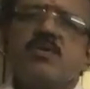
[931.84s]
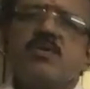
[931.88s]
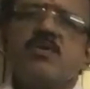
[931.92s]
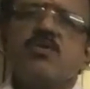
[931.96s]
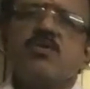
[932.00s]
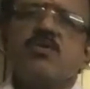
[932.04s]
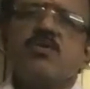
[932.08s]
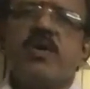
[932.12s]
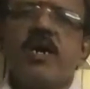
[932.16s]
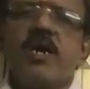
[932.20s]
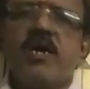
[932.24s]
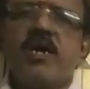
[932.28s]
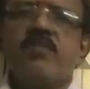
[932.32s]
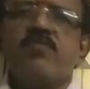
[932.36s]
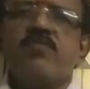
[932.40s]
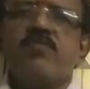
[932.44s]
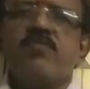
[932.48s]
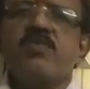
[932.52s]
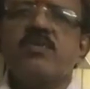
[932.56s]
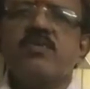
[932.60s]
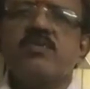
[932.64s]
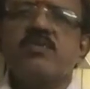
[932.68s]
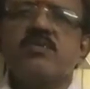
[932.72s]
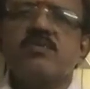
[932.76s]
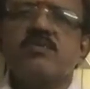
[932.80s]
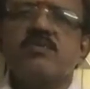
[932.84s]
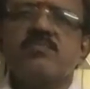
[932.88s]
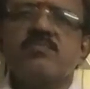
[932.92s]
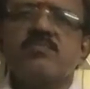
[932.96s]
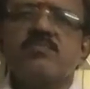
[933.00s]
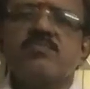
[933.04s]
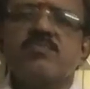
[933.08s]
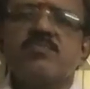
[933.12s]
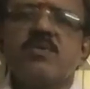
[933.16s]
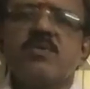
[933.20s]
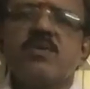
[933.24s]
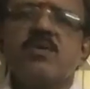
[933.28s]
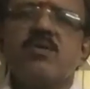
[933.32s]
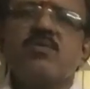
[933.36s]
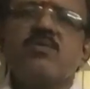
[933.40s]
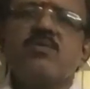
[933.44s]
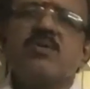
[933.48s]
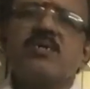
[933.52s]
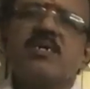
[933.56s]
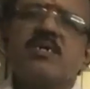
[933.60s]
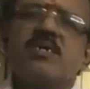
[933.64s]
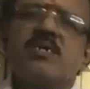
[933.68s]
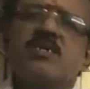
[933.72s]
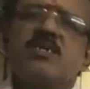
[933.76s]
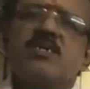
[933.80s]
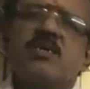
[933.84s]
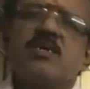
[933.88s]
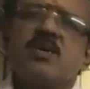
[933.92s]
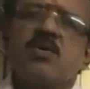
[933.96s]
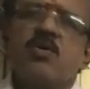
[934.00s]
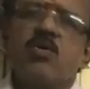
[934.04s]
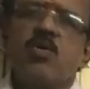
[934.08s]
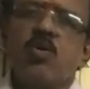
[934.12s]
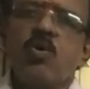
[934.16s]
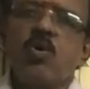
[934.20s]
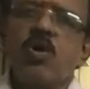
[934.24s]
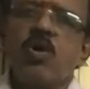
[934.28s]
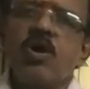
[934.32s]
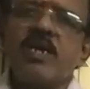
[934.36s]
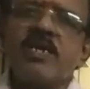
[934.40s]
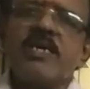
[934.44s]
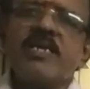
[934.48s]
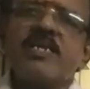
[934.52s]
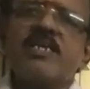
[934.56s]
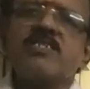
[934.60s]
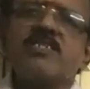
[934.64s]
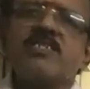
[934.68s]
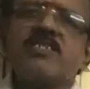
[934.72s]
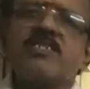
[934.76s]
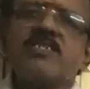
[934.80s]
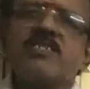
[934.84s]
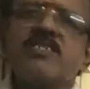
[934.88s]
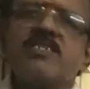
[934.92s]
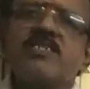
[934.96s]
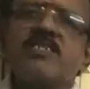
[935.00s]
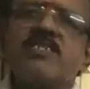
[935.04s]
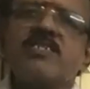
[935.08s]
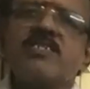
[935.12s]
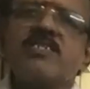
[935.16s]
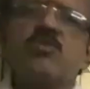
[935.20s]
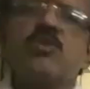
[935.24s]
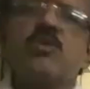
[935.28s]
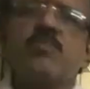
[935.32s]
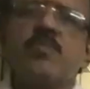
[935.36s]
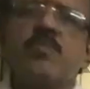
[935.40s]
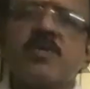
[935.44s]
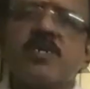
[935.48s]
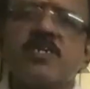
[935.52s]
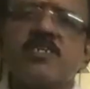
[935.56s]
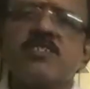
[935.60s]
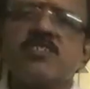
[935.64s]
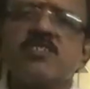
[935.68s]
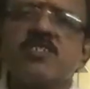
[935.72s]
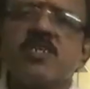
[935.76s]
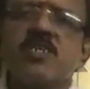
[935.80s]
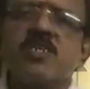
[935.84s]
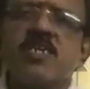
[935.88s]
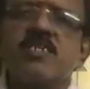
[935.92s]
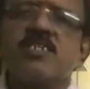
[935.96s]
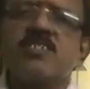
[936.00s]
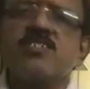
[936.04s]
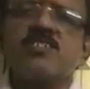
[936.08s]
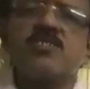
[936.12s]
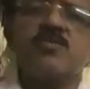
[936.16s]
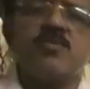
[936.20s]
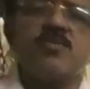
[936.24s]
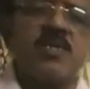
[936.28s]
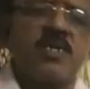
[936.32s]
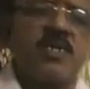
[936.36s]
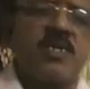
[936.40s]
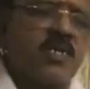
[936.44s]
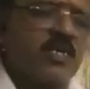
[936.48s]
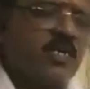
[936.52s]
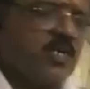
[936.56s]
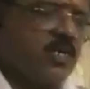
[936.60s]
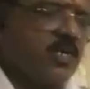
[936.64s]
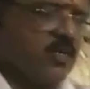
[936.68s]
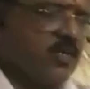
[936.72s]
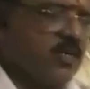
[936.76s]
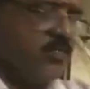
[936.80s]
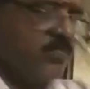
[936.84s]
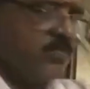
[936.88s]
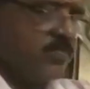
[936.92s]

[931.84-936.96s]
you have whole energy is due to potential energy only.